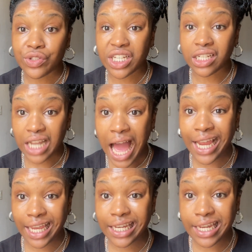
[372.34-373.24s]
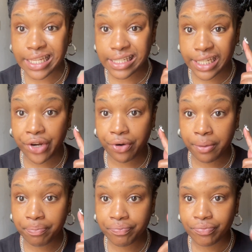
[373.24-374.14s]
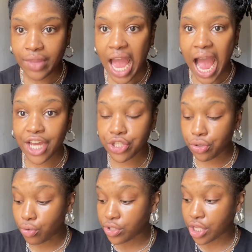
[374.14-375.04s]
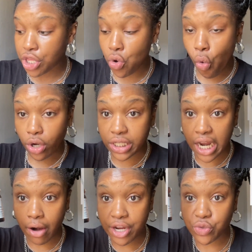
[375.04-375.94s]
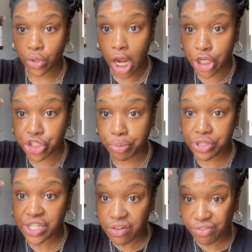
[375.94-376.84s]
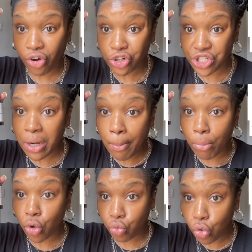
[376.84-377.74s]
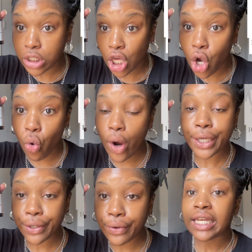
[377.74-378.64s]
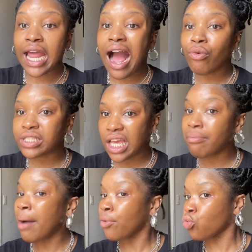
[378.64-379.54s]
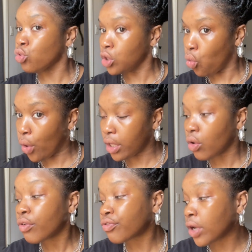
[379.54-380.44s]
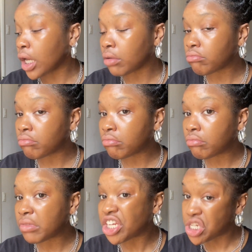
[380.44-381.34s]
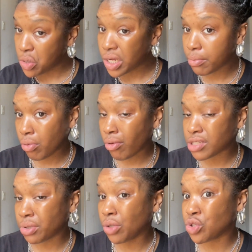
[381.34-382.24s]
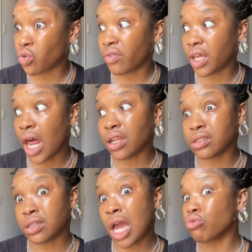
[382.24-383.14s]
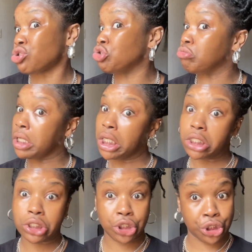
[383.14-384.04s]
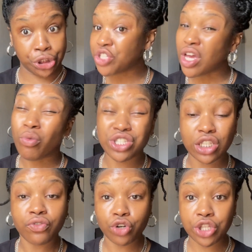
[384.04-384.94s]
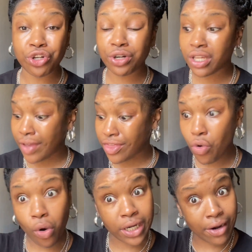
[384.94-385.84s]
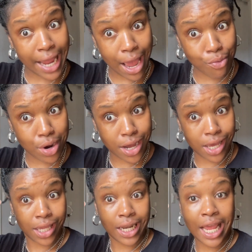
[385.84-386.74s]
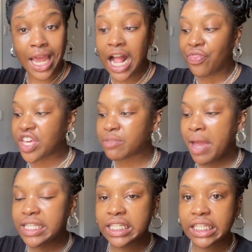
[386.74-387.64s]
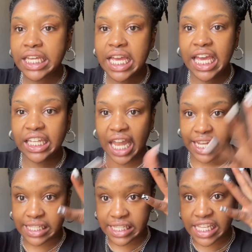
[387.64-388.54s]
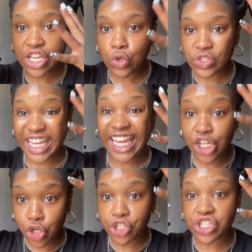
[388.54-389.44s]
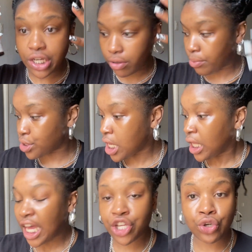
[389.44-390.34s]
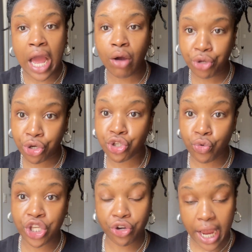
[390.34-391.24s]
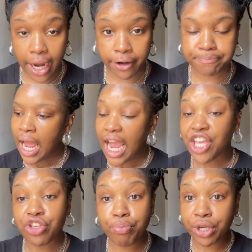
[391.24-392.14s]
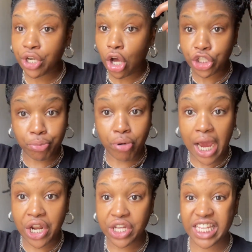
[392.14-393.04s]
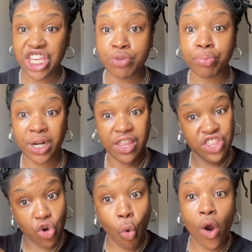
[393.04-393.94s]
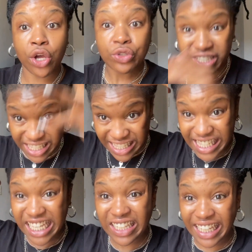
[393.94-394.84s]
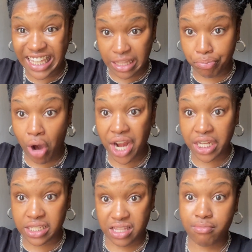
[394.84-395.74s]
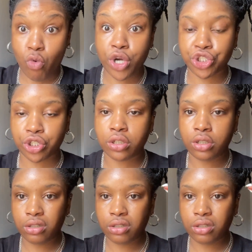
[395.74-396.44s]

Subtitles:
to lock in this serum, I use the Ordinary's 100% Virgin Marula Oil. Now, I was getting my marula oil from Indira Imports, but it was $25 and that was too much. So I went to look for an alternative and the Ordinary had one. This basically like seals in your serums. Like, you know how when you're doing your hair and you put in all your products and you put in the oil to seal in the products and the moisture?